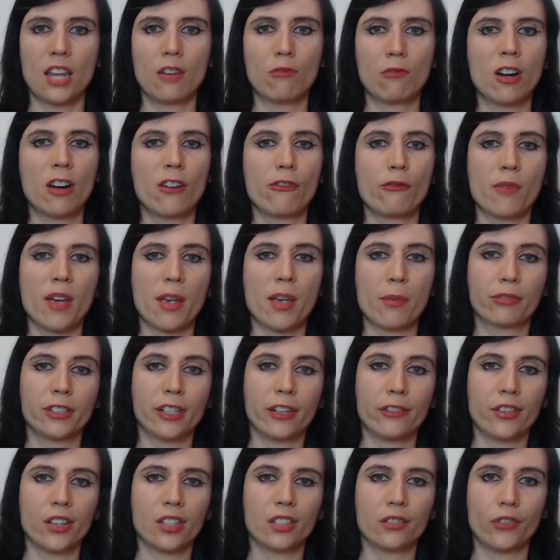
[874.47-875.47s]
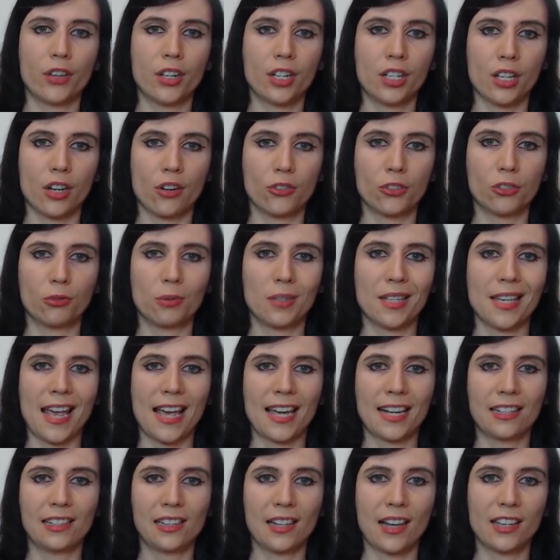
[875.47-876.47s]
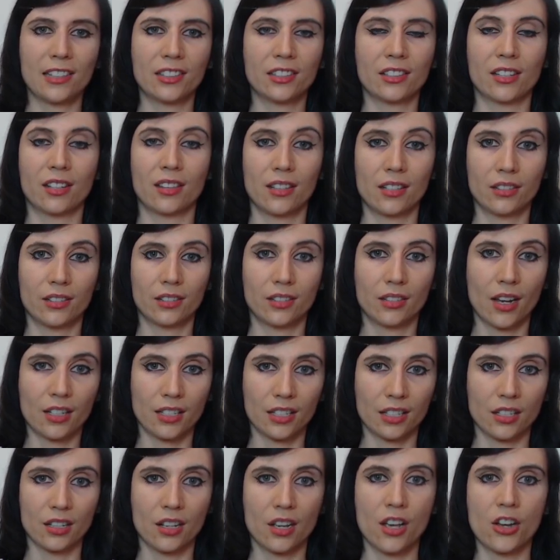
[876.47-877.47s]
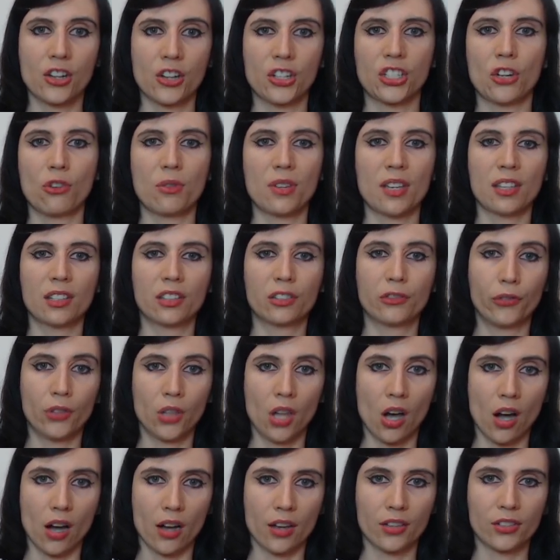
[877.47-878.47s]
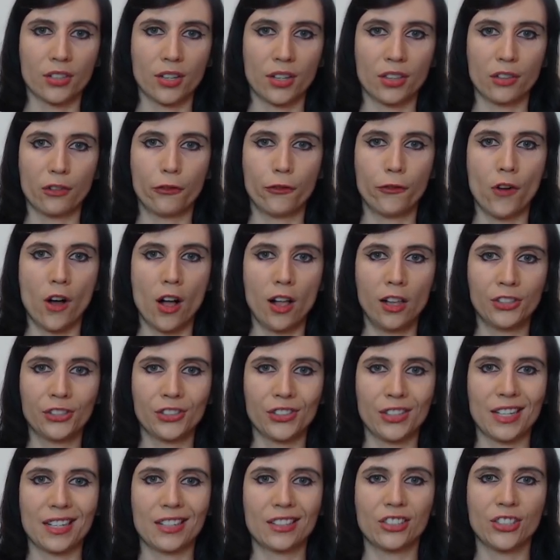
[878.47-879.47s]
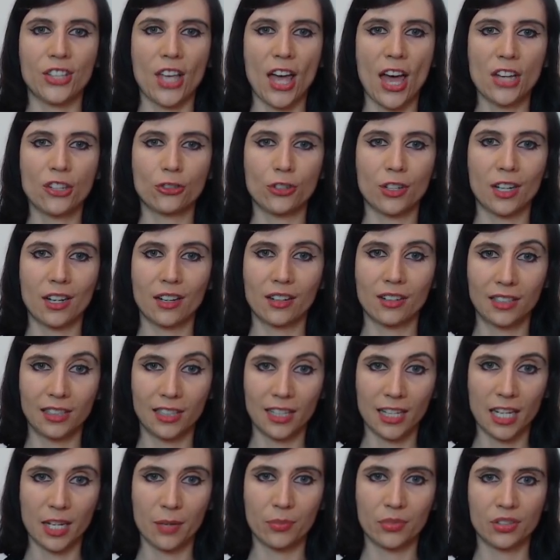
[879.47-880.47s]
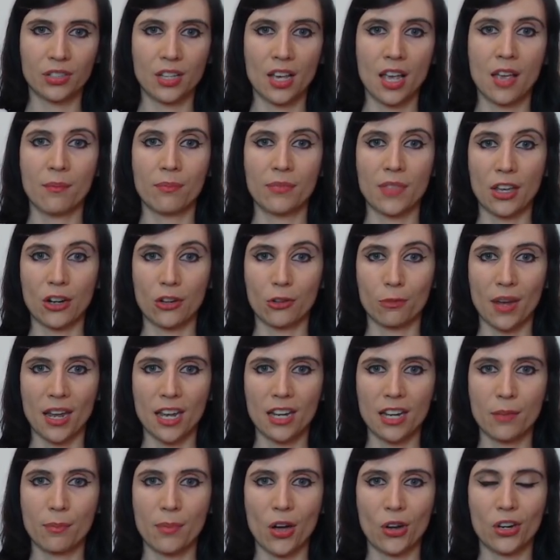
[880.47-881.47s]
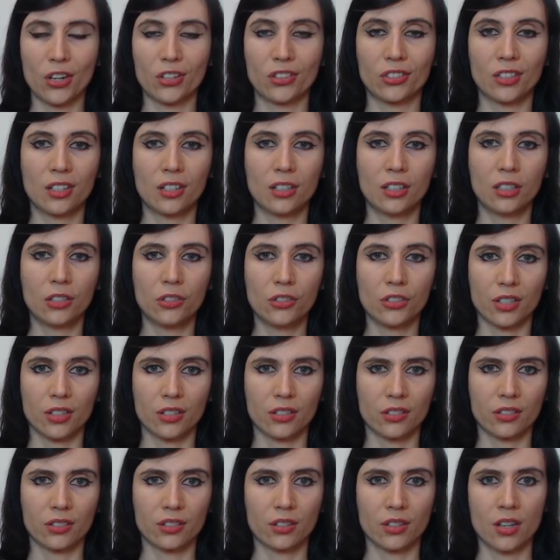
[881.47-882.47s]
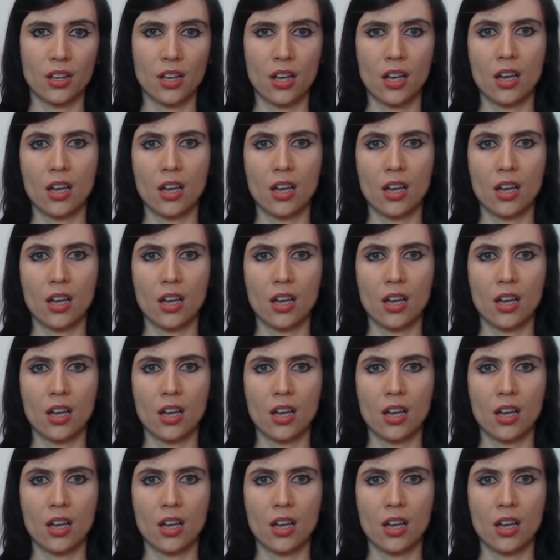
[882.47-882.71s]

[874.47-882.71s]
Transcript: In one of my previous videos, we analyzed this study, showing its flaws and the false, exaggerated claims that are made about its conclusions.